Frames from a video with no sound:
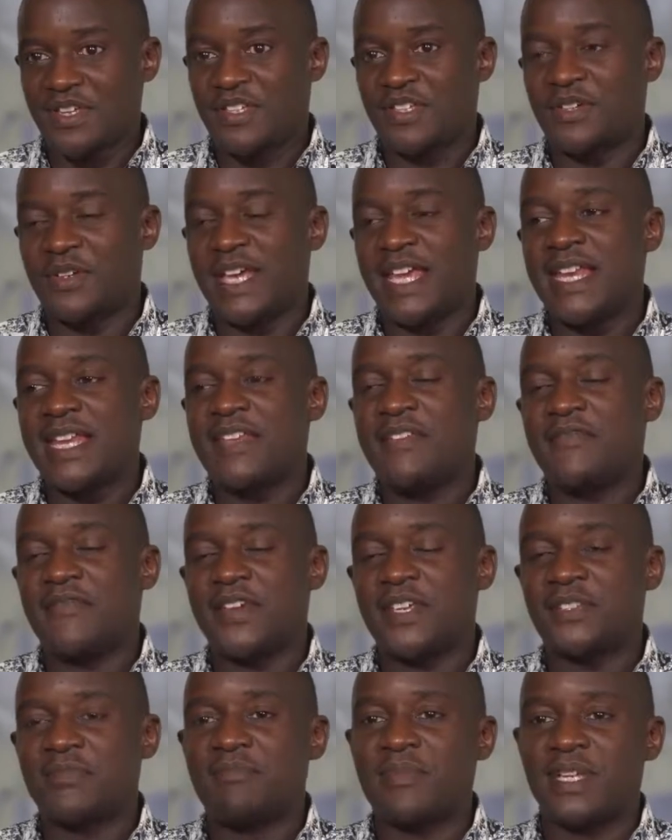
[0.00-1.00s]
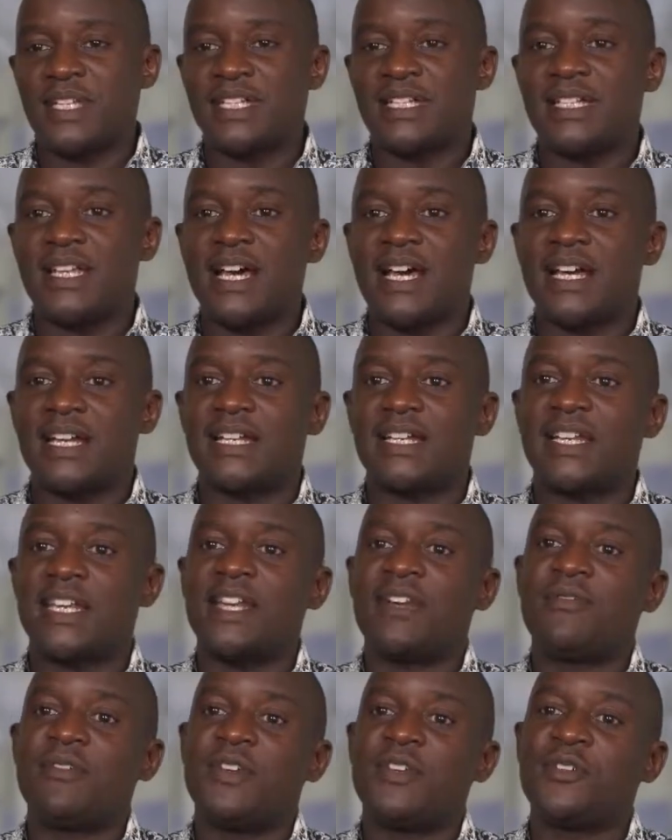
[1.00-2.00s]
So any investment done
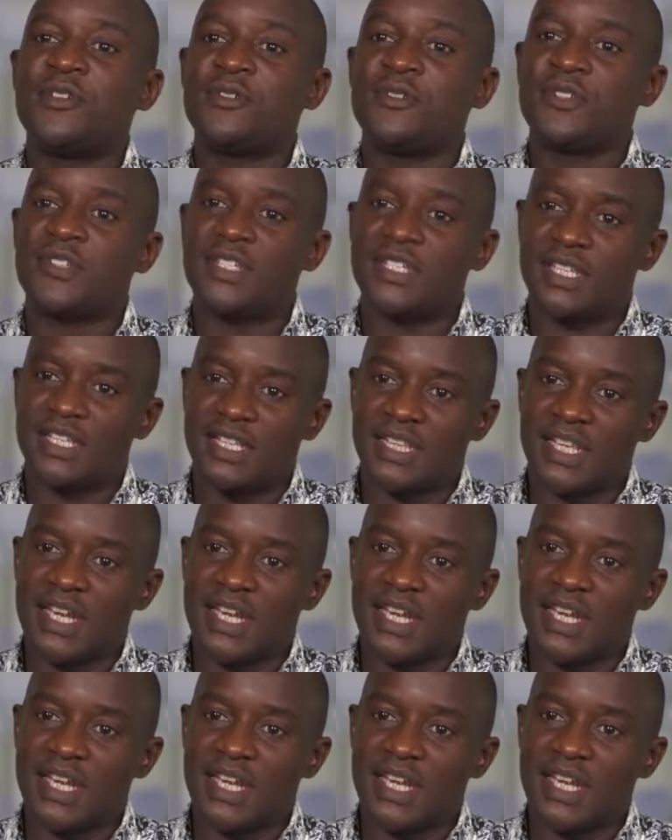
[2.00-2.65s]
in reducing